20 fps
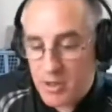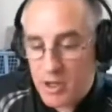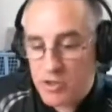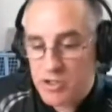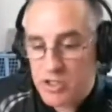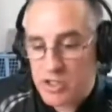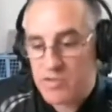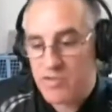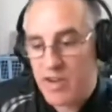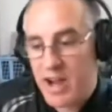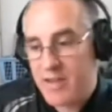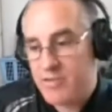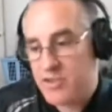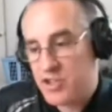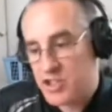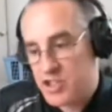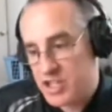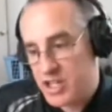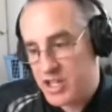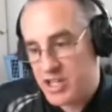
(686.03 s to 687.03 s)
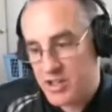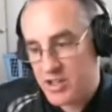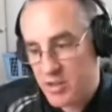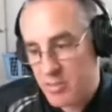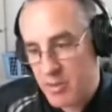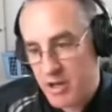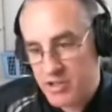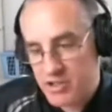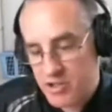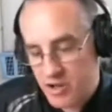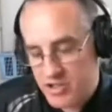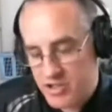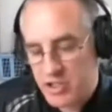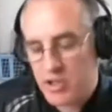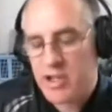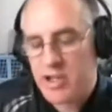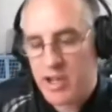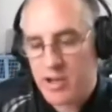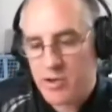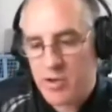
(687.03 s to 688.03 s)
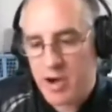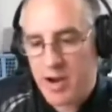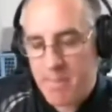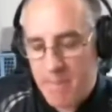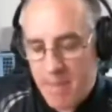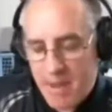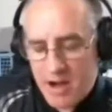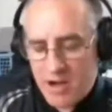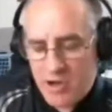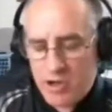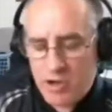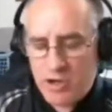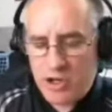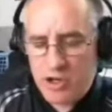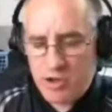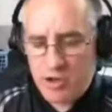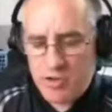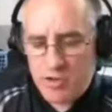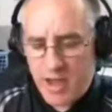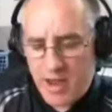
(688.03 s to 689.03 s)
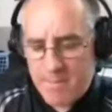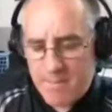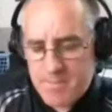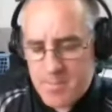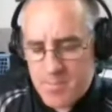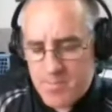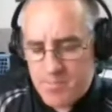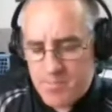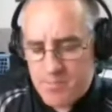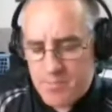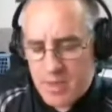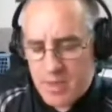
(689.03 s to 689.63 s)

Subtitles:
I'm going to use this 5 to sneak into the monastery." I say, "Okay, great. You can do that.